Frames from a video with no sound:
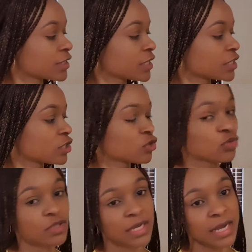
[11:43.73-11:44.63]
I just
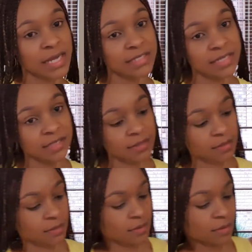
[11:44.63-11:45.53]
took the
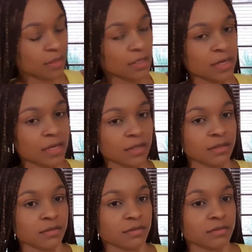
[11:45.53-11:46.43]
cuttings and I
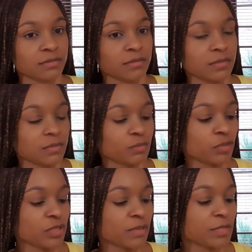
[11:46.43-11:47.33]

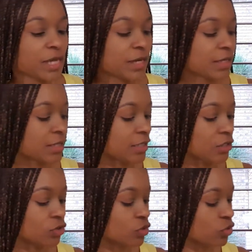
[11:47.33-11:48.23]
put them directly
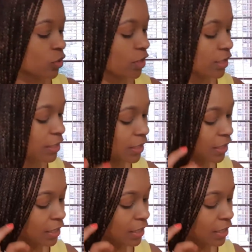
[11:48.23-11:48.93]
into soil.